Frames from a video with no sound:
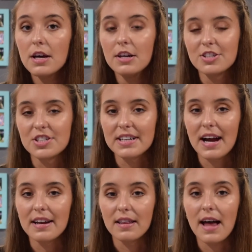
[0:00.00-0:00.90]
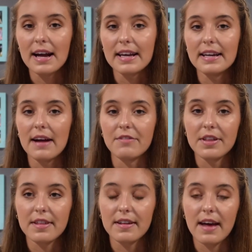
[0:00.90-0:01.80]
just to kind of lock in
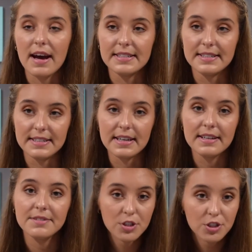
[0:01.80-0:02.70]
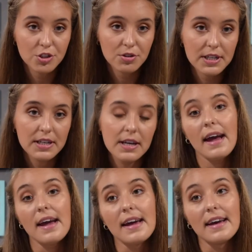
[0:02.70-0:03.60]
everything that I did to it.
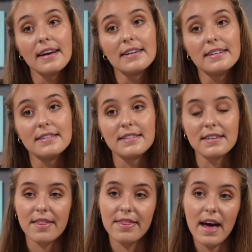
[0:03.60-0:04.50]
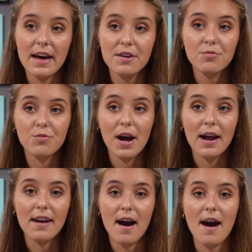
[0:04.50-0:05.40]
And then
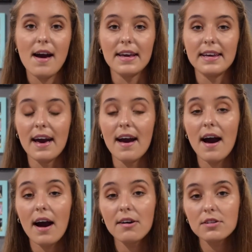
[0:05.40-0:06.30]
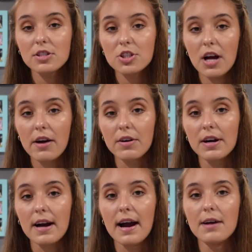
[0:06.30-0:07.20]
when I get out of the
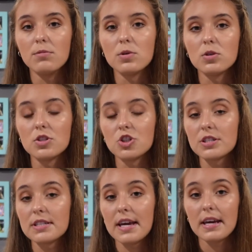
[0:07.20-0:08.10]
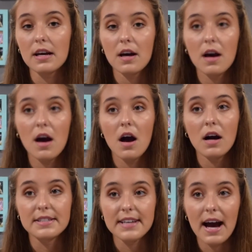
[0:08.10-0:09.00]
shower, I will just take
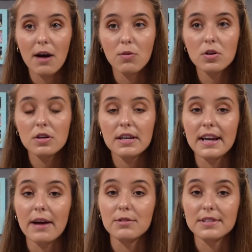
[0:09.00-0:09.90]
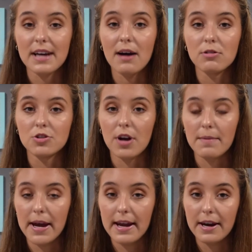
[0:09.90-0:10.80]
a towel and I will towel dry
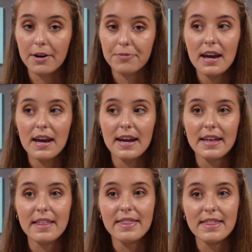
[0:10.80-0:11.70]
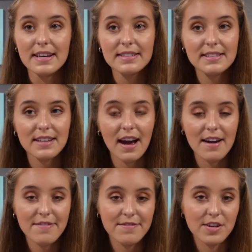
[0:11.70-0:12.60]
my hair. And this
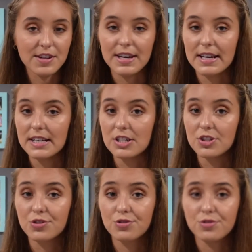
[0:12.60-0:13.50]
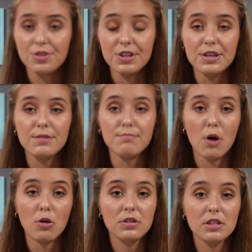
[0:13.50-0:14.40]
I feel like is the
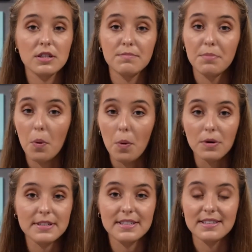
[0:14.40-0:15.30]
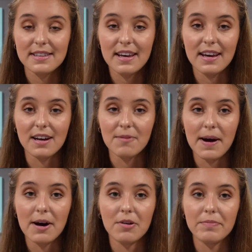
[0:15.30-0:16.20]
most important thing
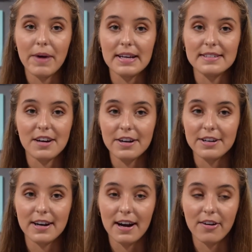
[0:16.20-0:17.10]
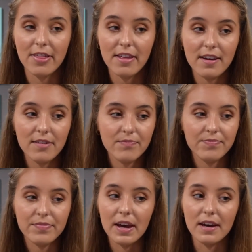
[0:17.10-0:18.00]
about my entire hair thing,
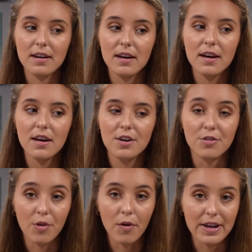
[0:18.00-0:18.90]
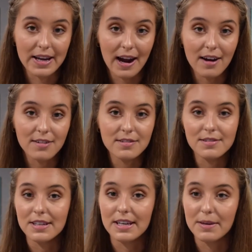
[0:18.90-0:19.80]
like growing it out
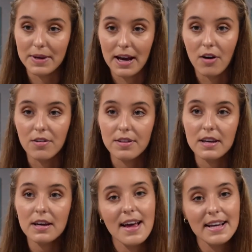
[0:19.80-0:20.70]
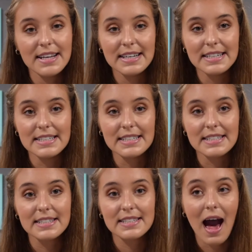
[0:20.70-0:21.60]
and keeping it healthy,
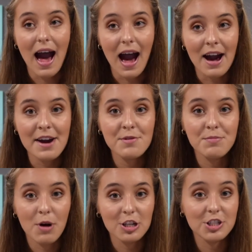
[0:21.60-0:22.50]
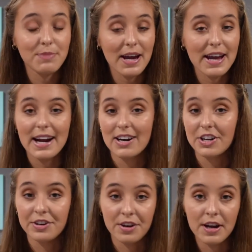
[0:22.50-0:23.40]
is I wash my hair
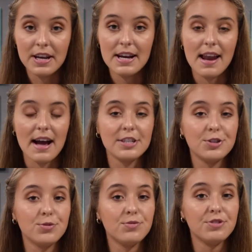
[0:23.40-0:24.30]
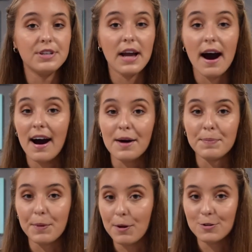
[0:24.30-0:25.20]
at night and I do not
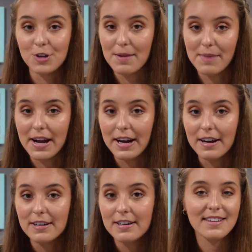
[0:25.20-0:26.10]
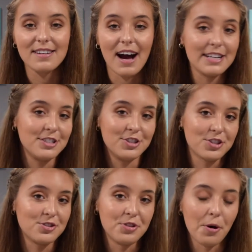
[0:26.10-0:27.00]
blow dry my hair. I
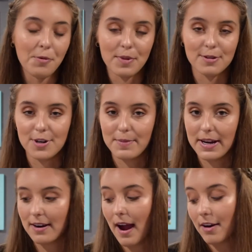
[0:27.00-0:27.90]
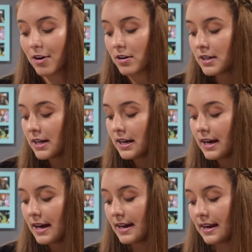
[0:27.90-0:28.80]
just don't blow dry my hair at all.
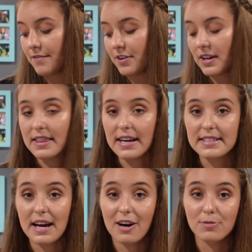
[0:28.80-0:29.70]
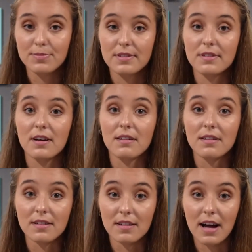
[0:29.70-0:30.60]
And I feel like that's helped a
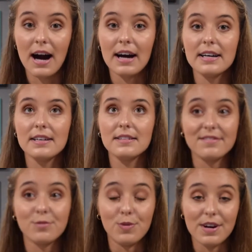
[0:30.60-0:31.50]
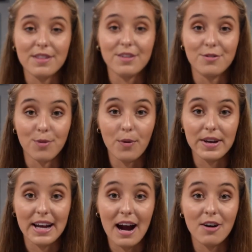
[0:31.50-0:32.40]
lot with growing
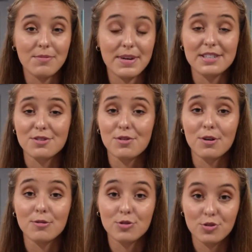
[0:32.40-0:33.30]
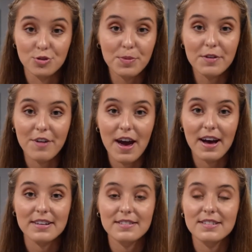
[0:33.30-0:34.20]
it out. It makes it grow super
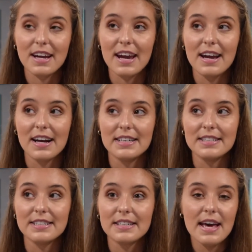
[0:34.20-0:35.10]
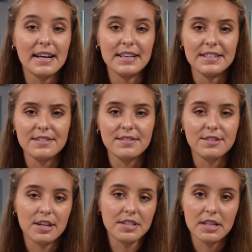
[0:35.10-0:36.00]
fast and it
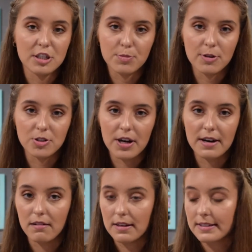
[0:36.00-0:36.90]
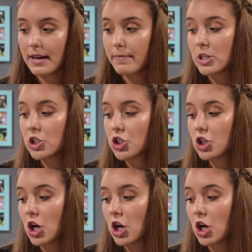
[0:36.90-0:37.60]
doesn't expose your hair to like damage.